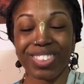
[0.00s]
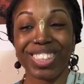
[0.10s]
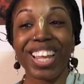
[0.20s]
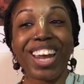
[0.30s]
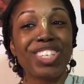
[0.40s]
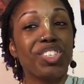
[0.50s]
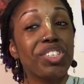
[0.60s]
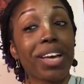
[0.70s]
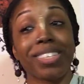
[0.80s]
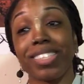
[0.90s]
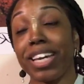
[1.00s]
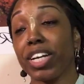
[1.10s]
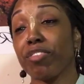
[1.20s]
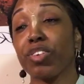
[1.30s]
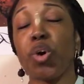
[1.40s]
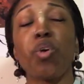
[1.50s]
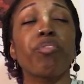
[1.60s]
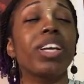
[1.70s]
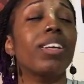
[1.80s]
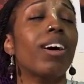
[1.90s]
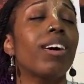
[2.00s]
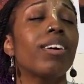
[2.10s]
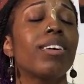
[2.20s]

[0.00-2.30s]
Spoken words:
Let us just think of Govinda